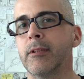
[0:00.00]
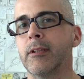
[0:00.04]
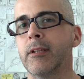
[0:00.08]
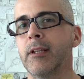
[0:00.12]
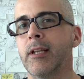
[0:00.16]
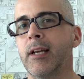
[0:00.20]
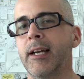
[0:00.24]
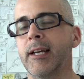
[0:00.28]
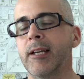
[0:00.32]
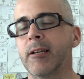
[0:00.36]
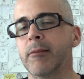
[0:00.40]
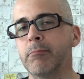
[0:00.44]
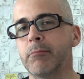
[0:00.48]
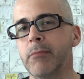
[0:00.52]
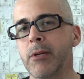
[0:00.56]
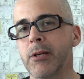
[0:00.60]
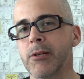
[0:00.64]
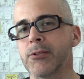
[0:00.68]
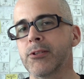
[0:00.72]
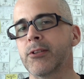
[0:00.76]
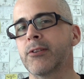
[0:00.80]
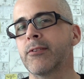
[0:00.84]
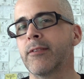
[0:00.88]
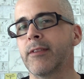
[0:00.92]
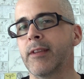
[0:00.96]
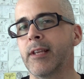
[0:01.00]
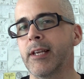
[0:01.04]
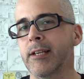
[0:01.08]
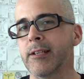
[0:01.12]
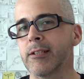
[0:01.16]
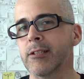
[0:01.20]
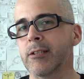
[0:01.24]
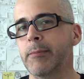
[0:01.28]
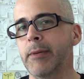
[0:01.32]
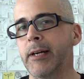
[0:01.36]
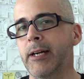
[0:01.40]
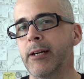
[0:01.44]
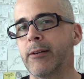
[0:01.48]
Like most
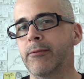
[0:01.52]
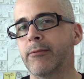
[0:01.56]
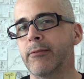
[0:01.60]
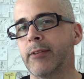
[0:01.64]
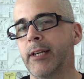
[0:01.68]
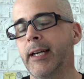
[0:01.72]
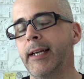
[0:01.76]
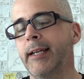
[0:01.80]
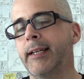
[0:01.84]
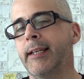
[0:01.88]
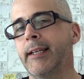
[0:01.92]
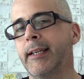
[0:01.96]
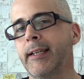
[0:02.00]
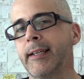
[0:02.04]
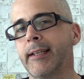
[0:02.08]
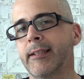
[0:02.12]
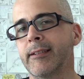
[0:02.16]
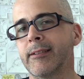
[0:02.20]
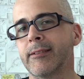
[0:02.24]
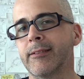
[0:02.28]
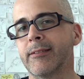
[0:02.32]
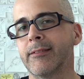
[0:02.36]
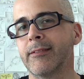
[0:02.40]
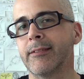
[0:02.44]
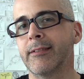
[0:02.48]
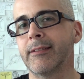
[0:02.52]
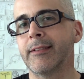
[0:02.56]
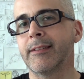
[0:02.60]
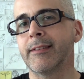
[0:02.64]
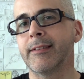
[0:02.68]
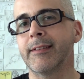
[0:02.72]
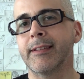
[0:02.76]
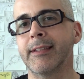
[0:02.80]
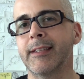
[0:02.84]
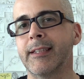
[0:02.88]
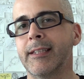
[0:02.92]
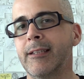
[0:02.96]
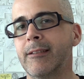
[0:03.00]
things about writing,
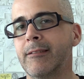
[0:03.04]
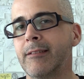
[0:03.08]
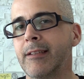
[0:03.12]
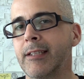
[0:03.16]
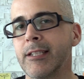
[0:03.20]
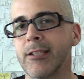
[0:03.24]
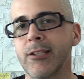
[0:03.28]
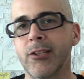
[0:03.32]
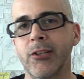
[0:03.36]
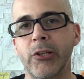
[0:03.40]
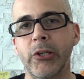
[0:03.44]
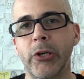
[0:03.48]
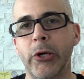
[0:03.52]
there's